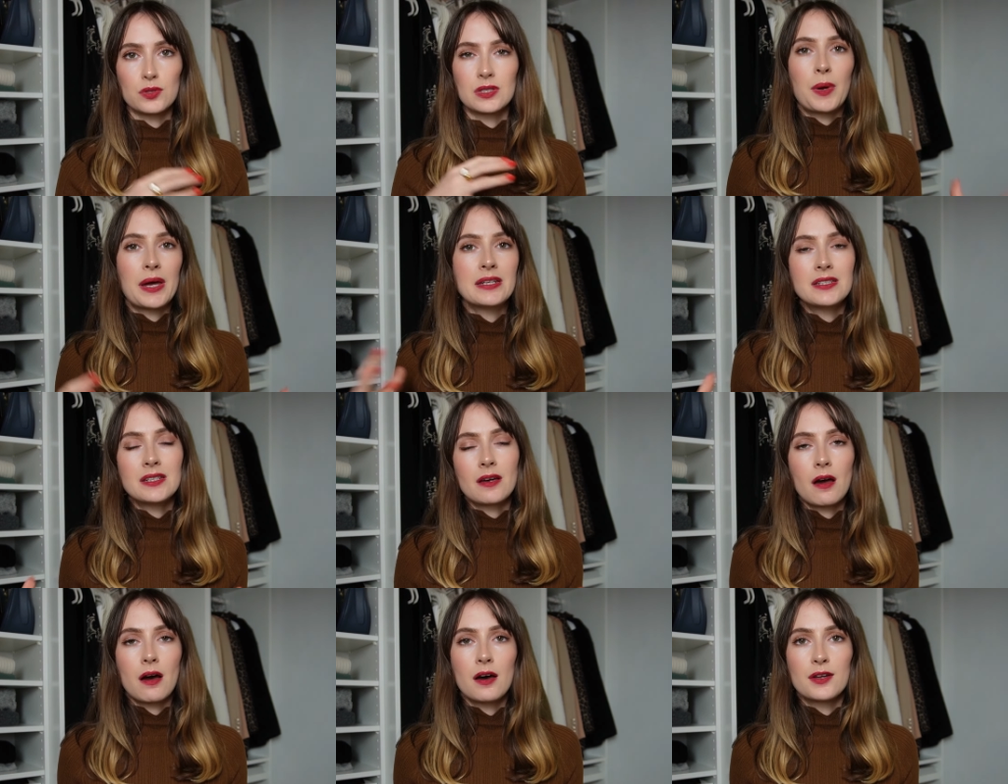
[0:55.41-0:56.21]

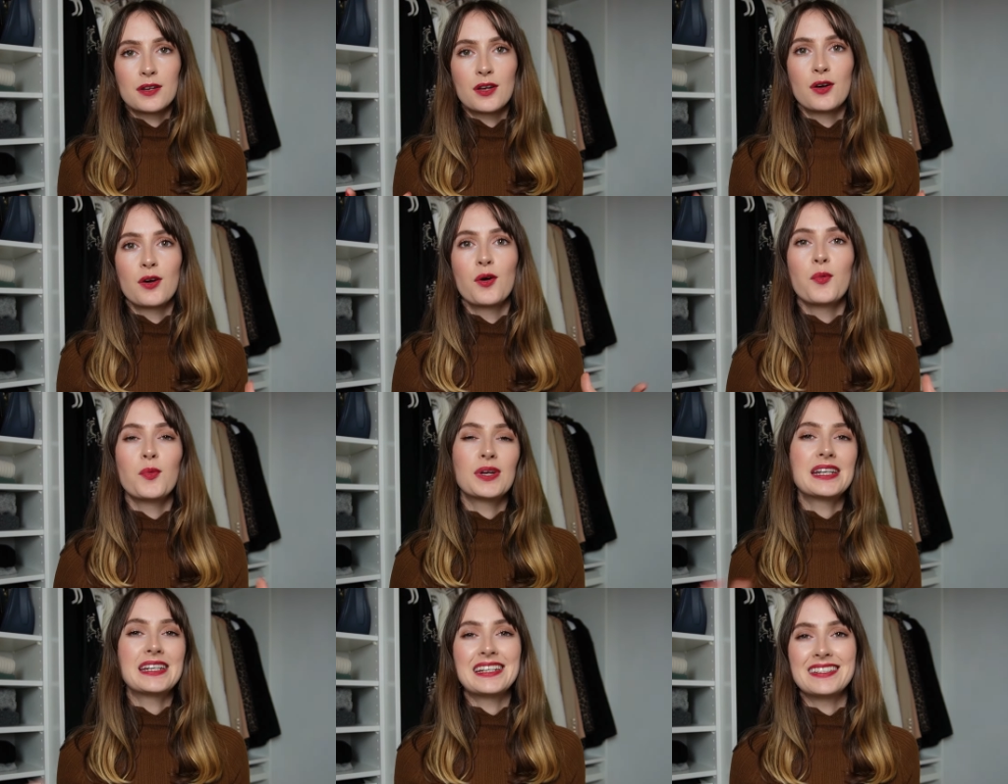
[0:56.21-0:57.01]
Depending on
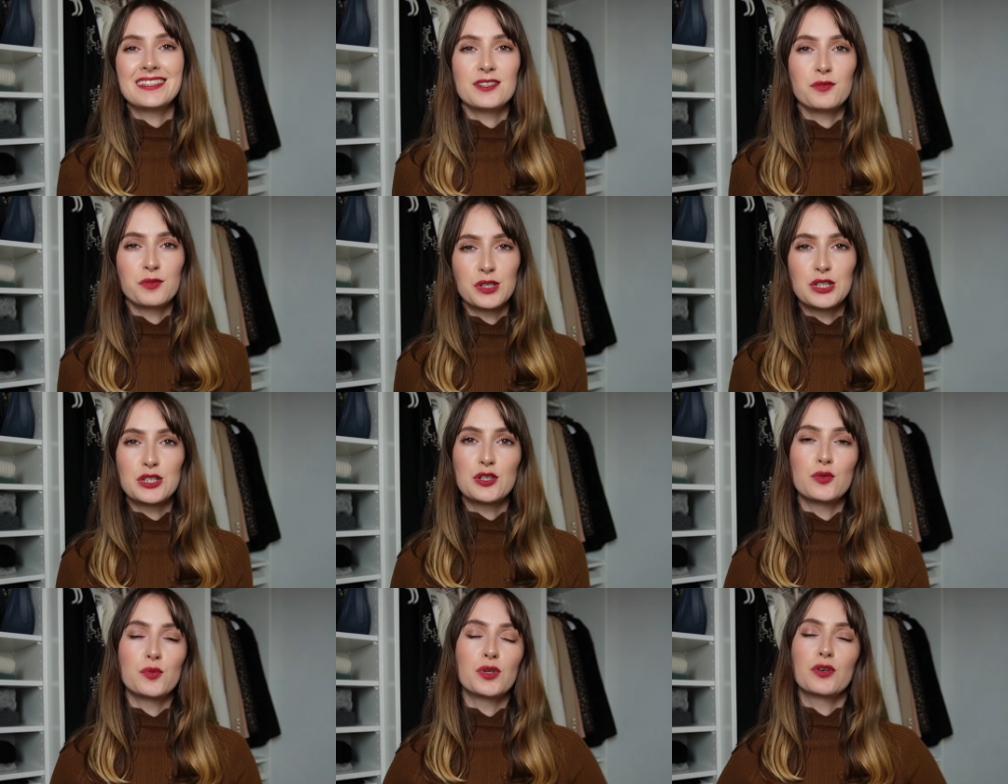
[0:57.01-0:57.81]
what it is you want to
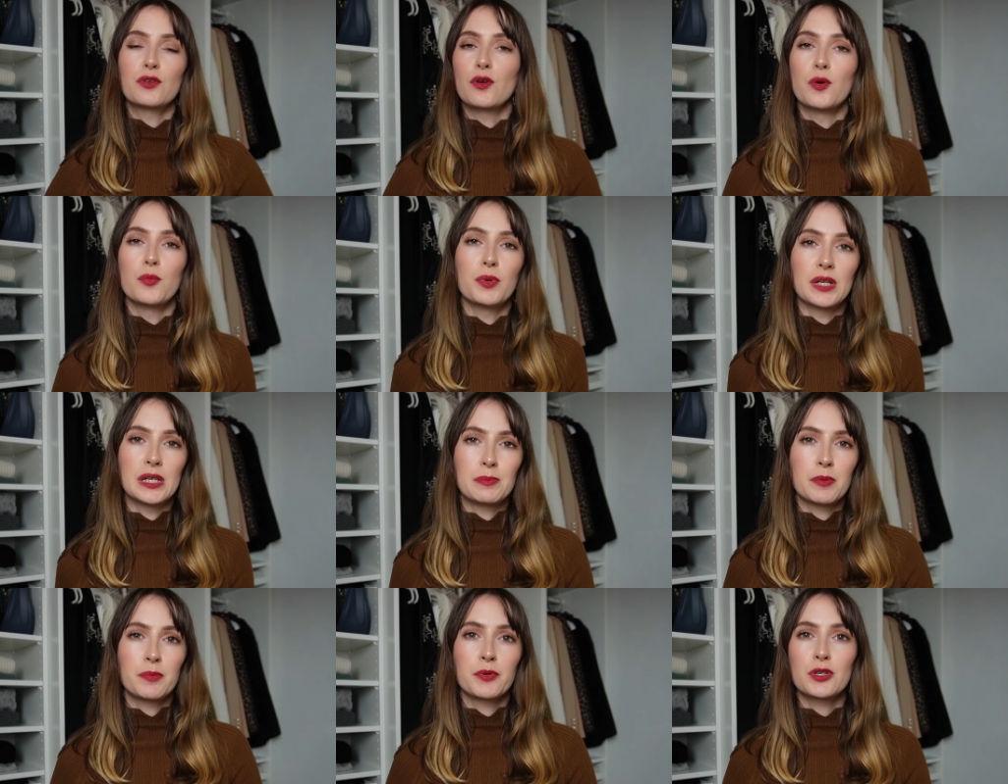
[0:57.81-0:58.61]
do with your own body
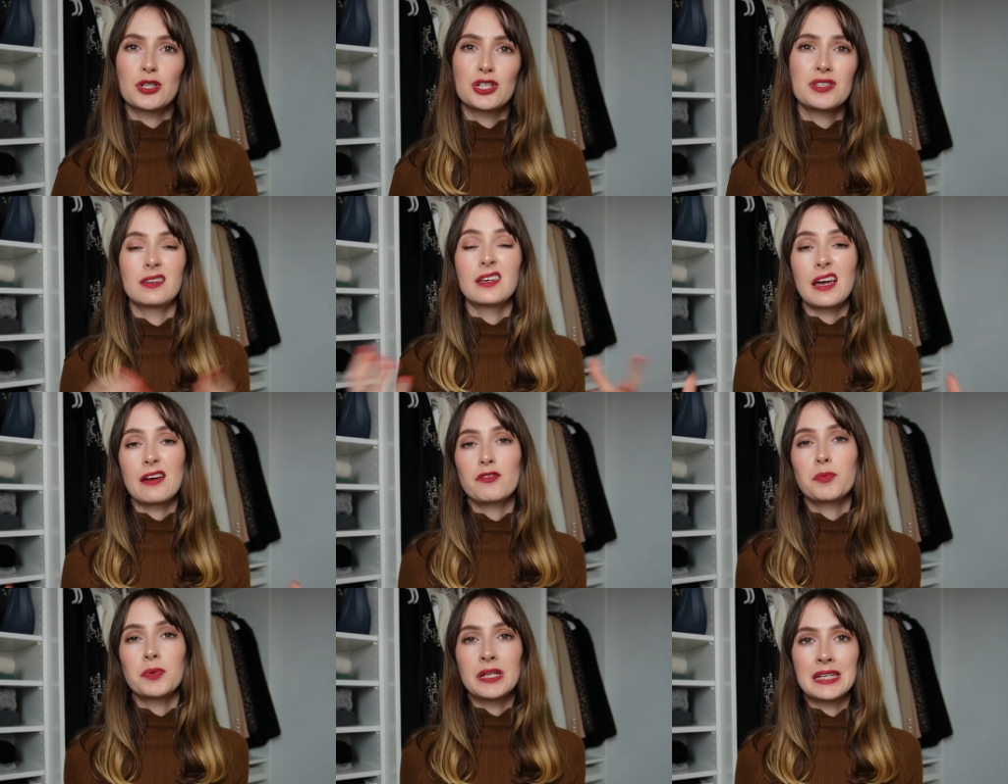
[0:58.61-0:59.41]
proportion, I think
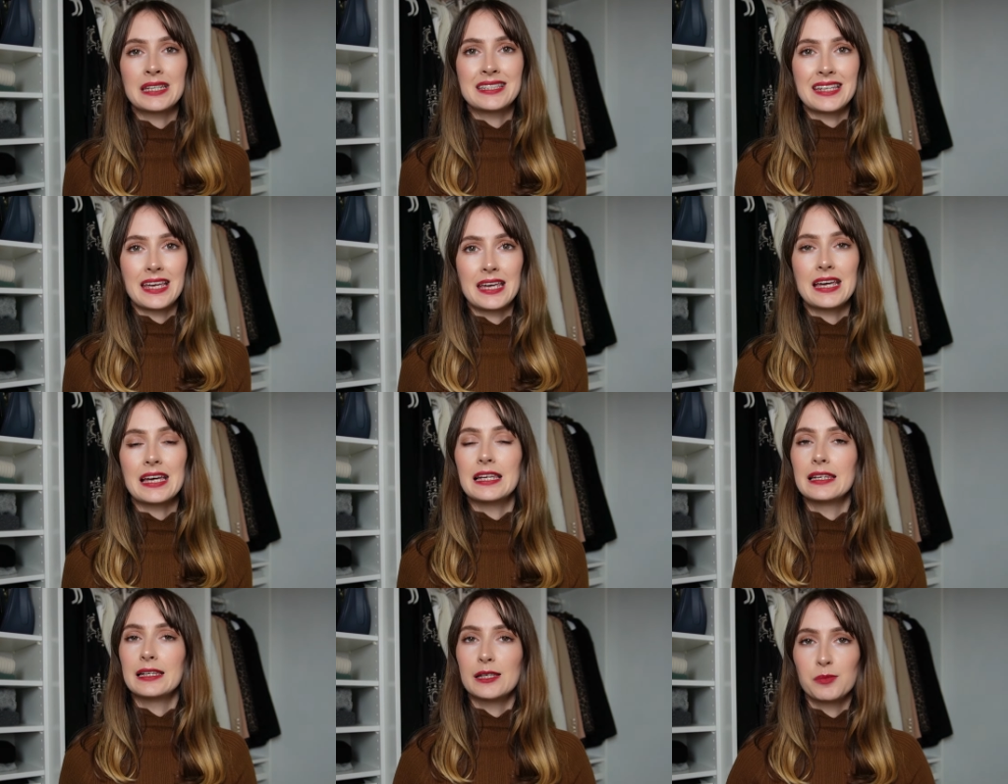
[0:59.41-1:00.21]
everybody can take a
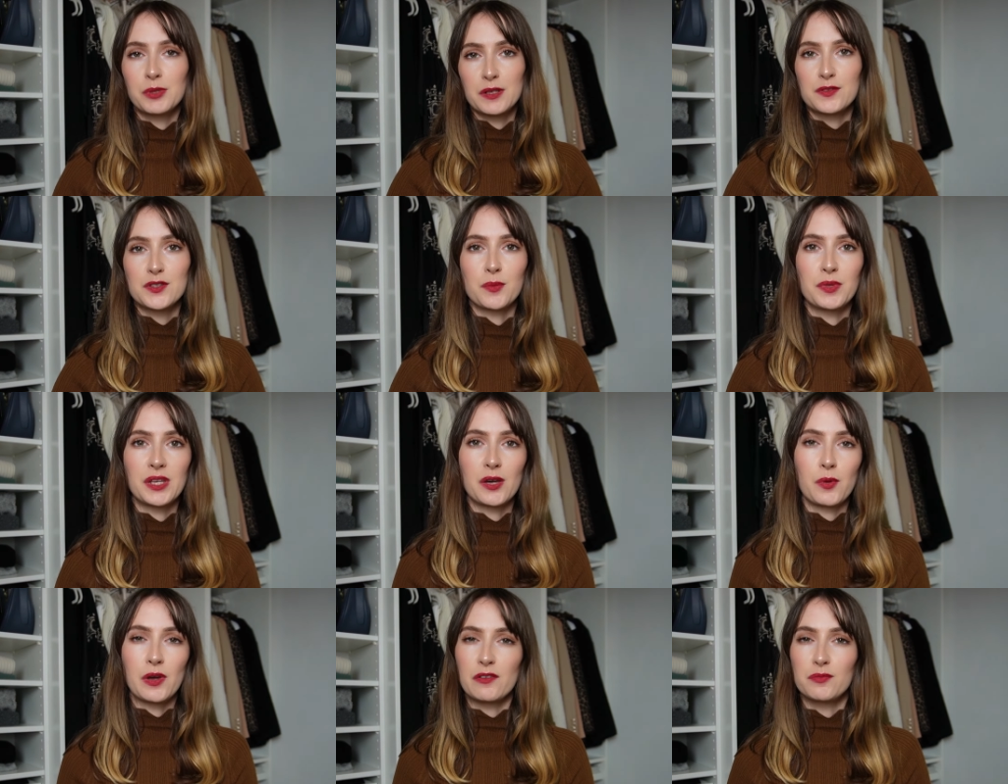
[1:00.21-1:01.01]
little bit of
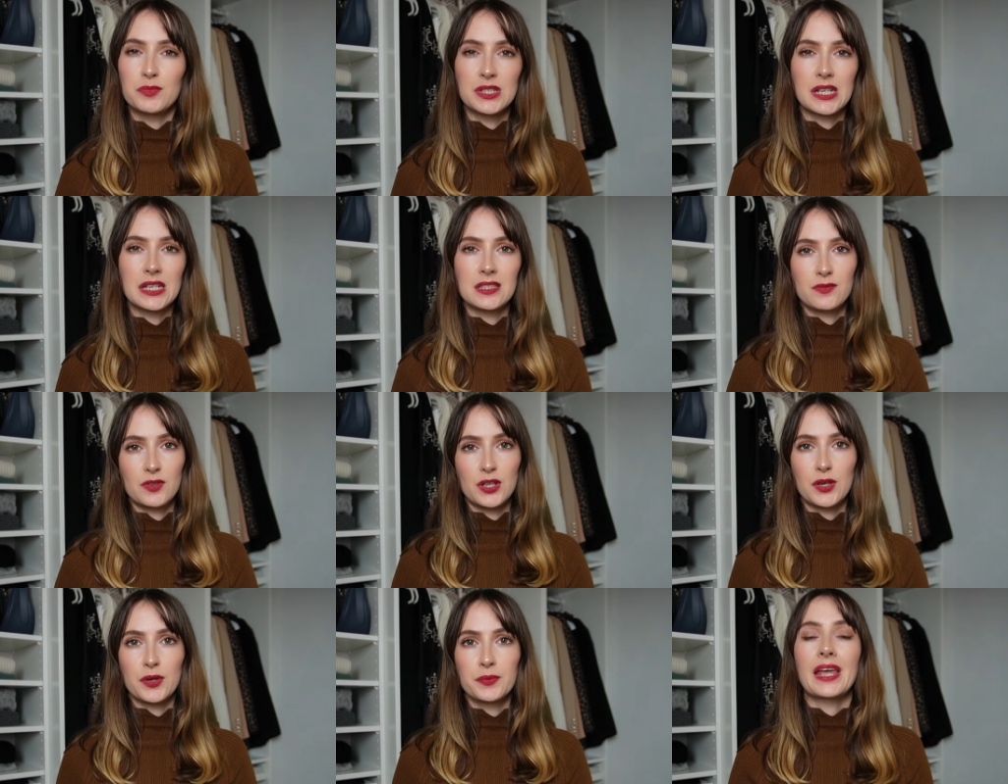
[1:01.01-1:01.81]
something away from today's video.